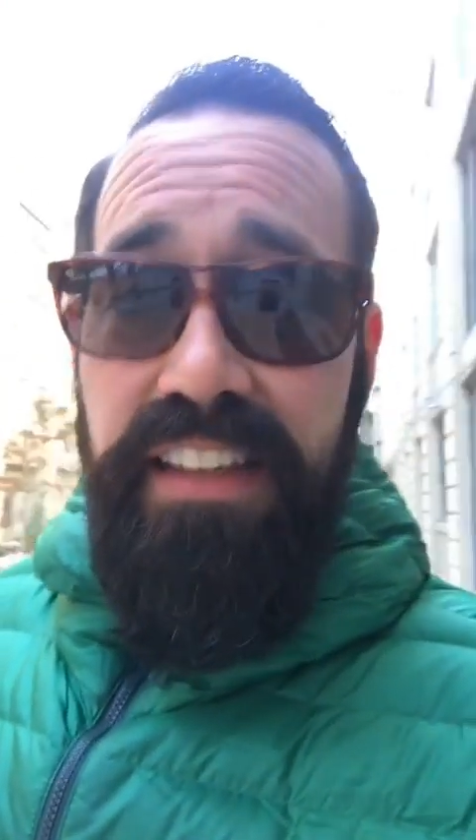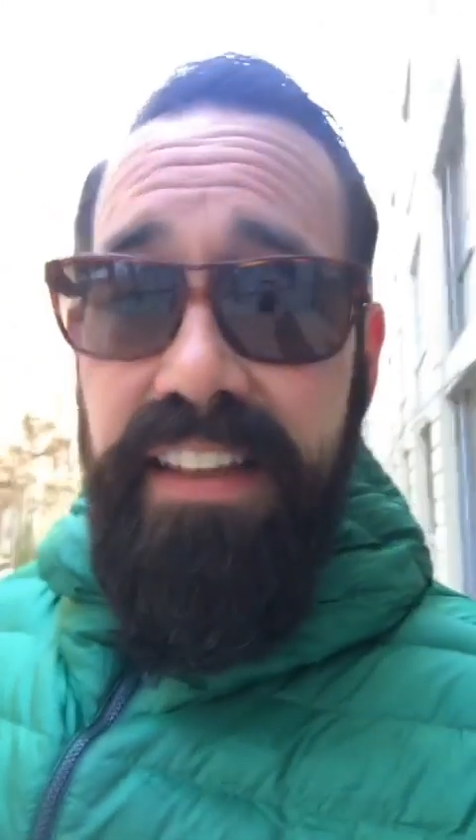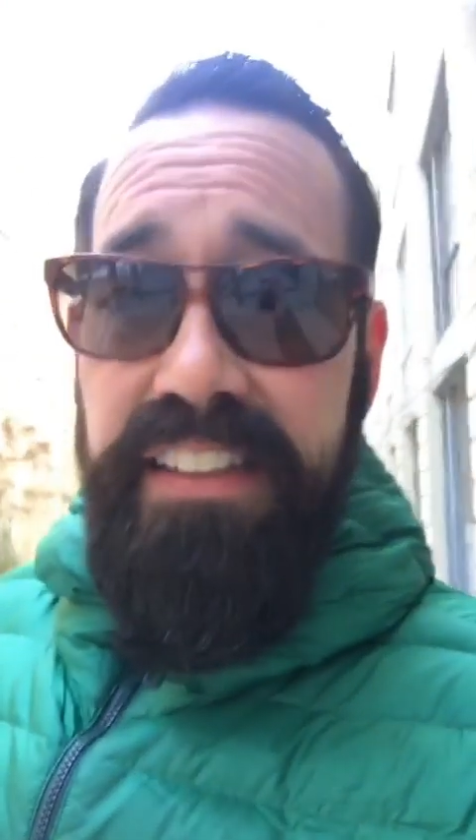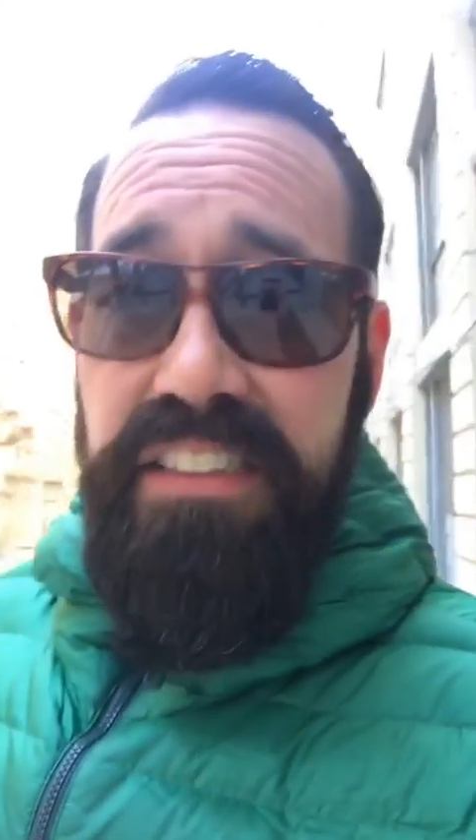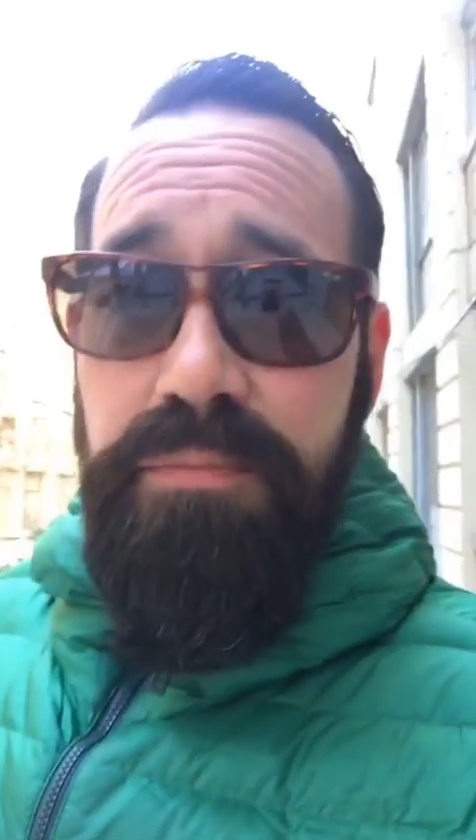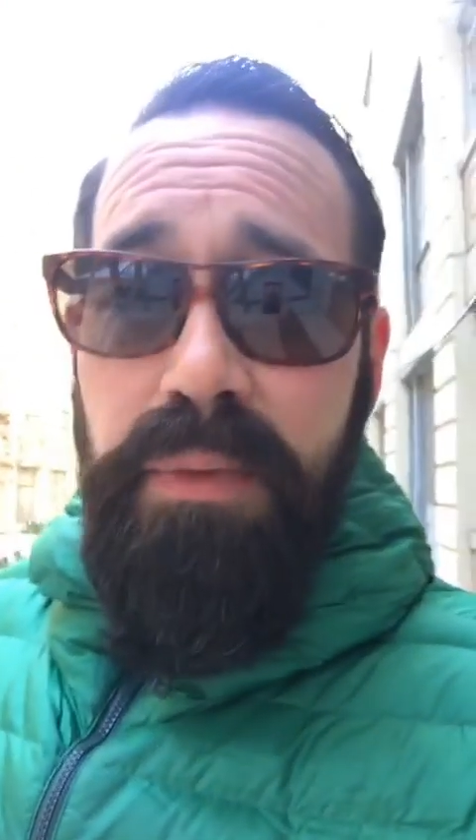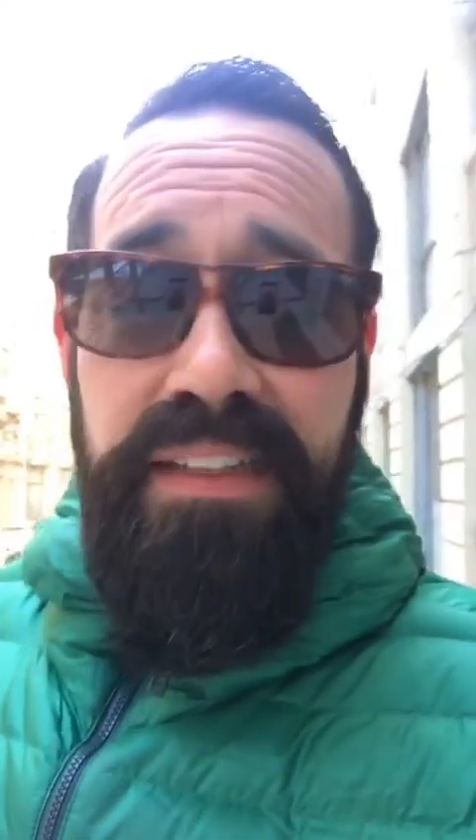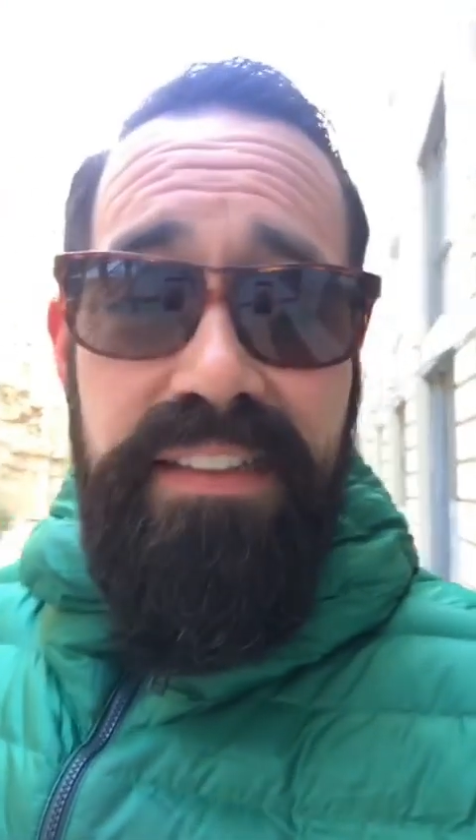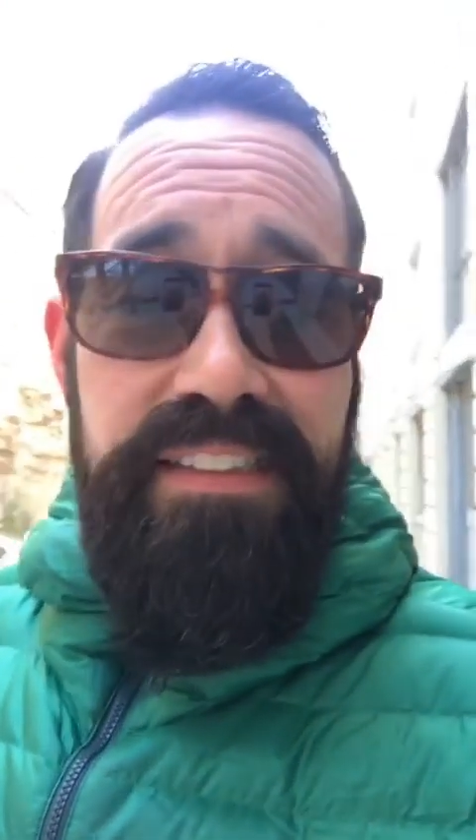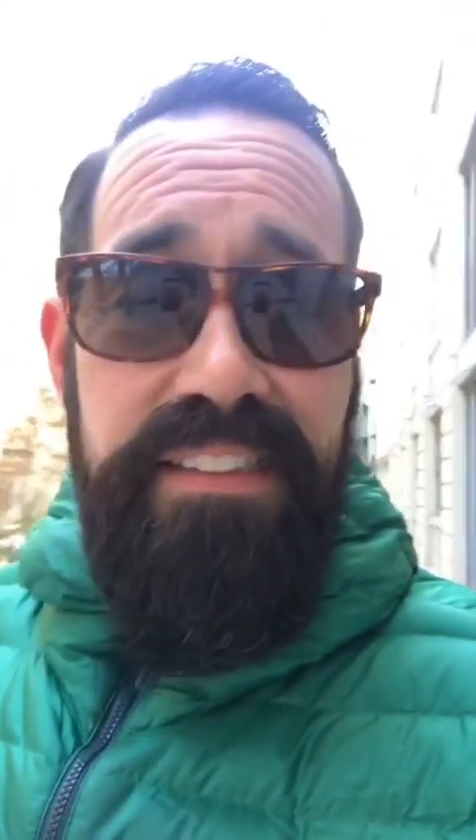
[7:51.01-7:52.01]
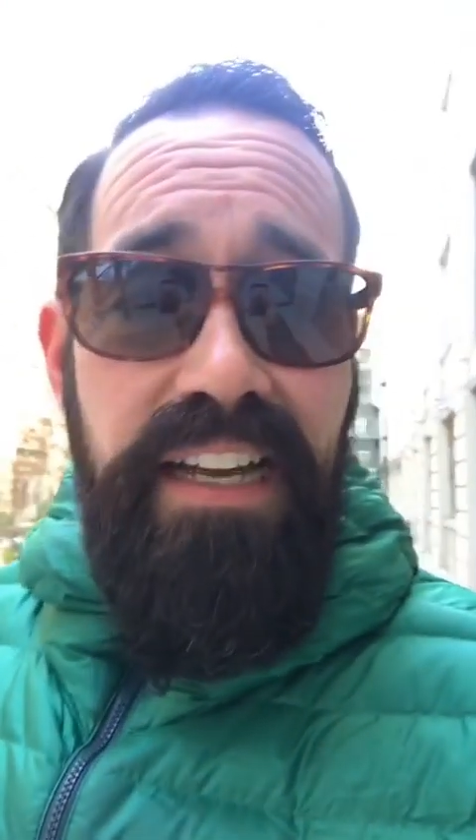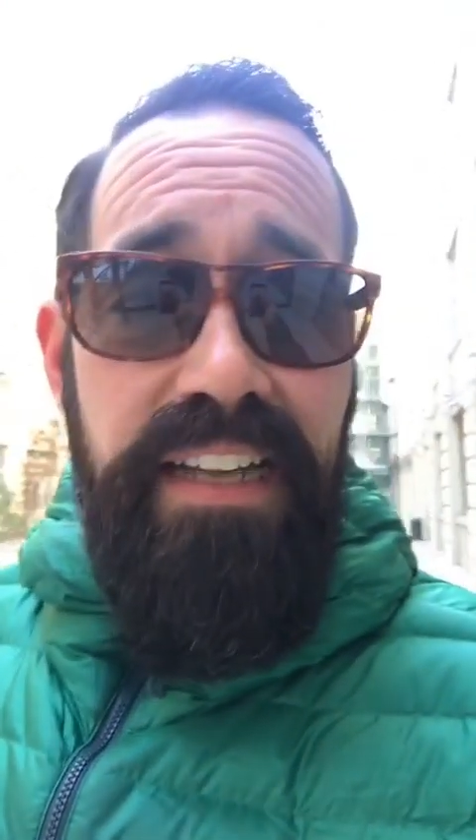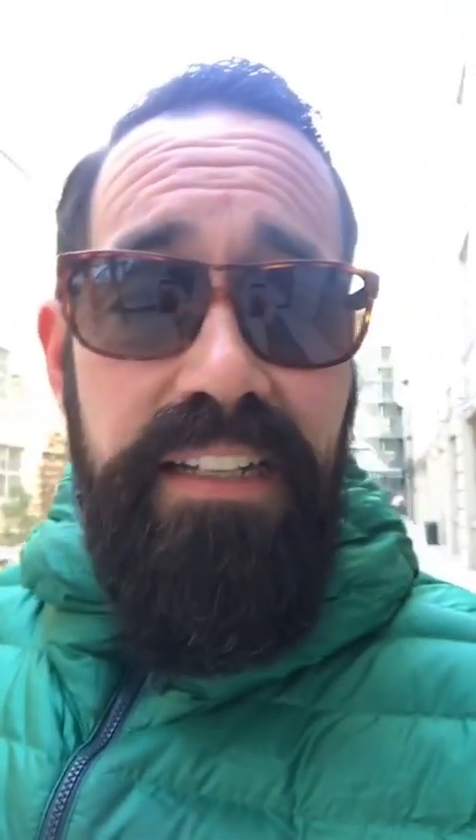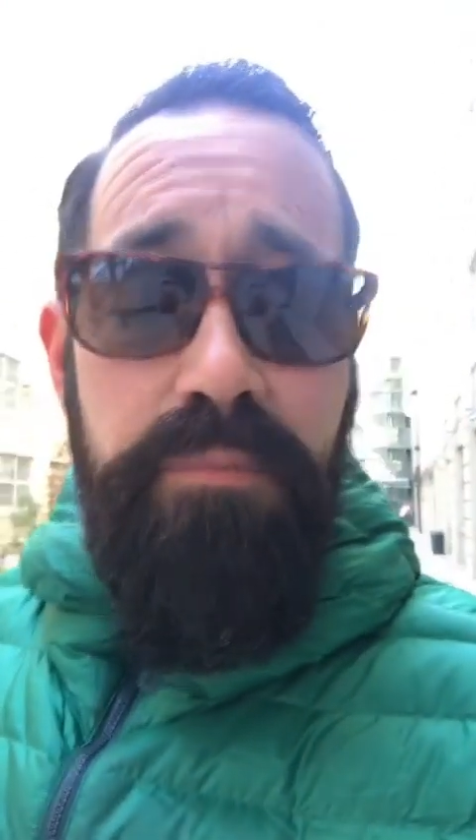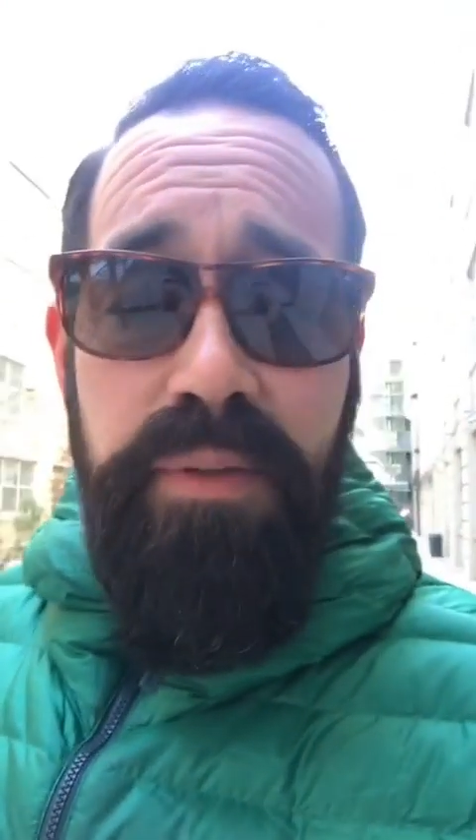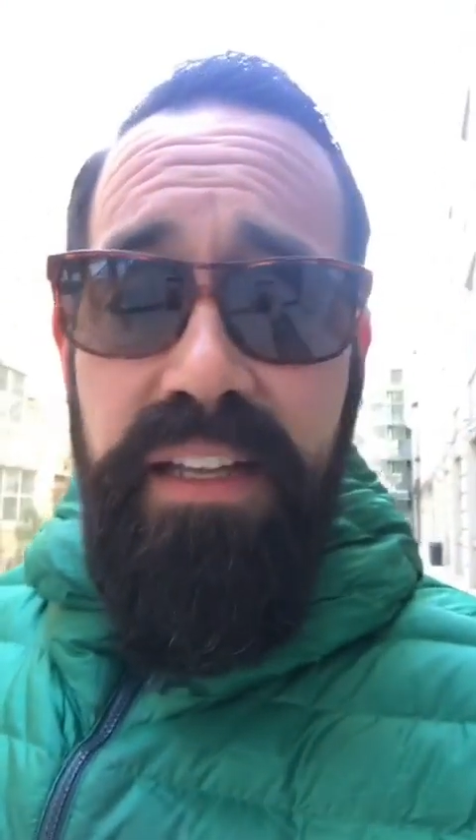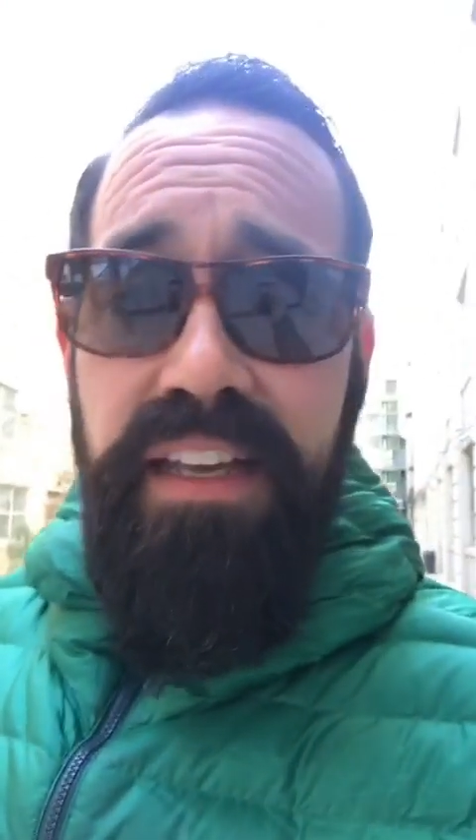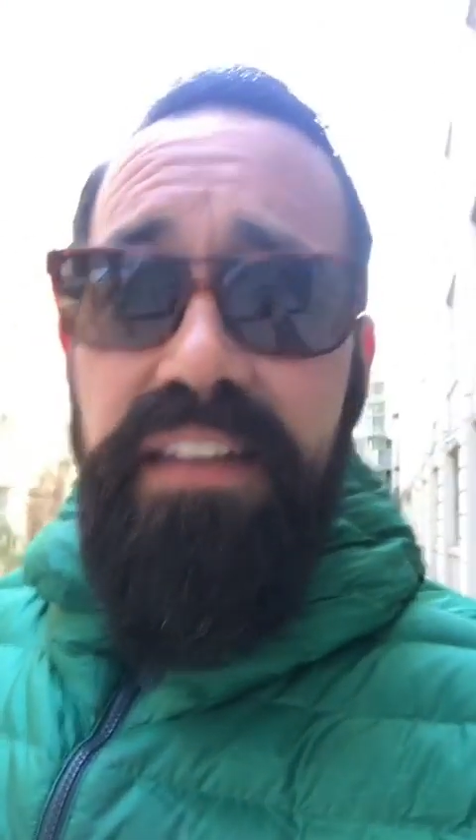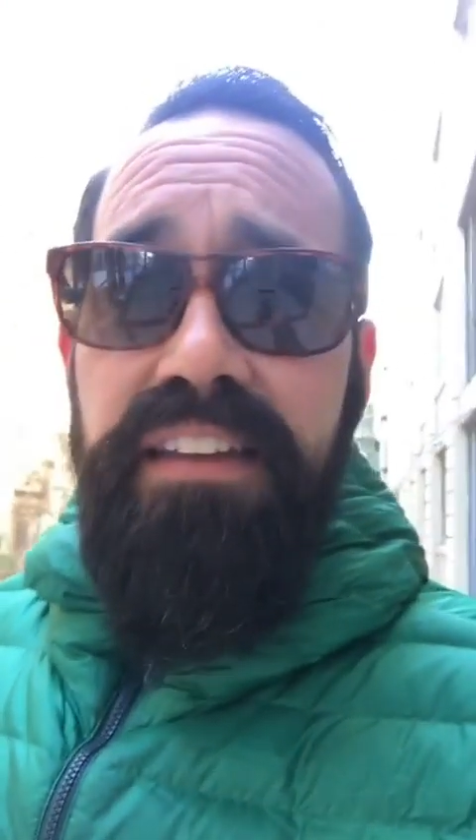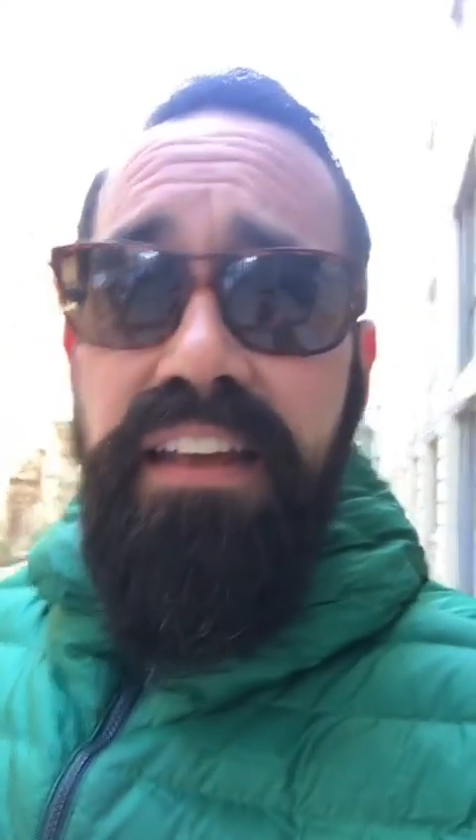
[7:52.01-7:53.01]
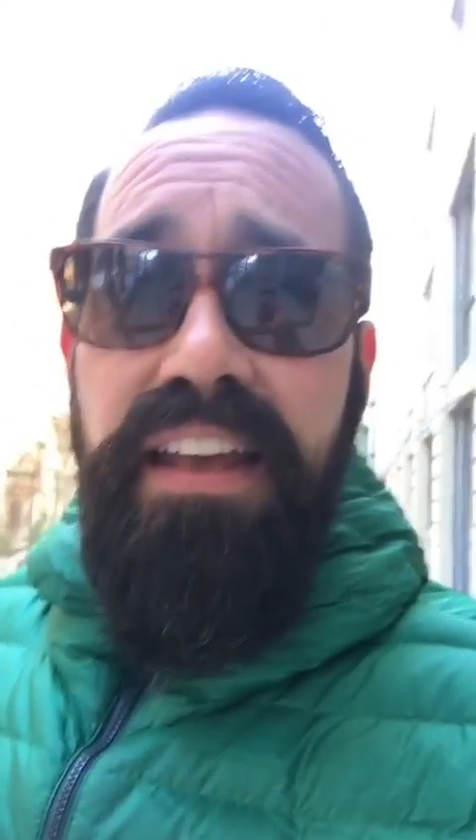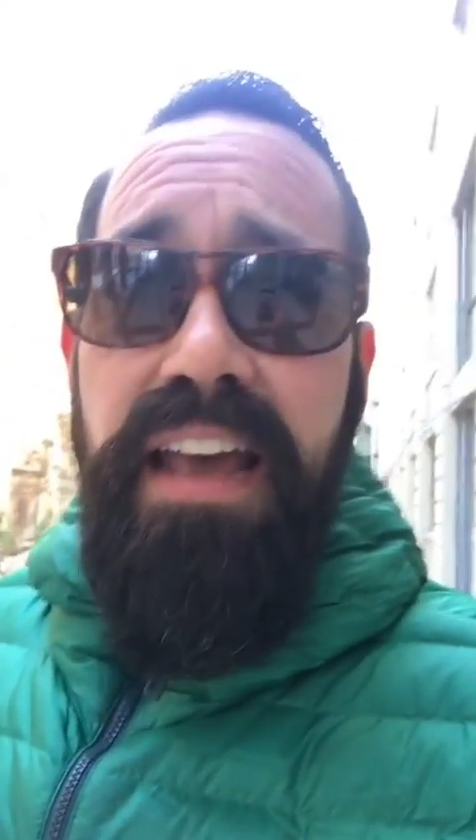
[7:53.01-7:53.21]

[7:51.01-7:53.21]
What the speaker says: that's being designed and planned,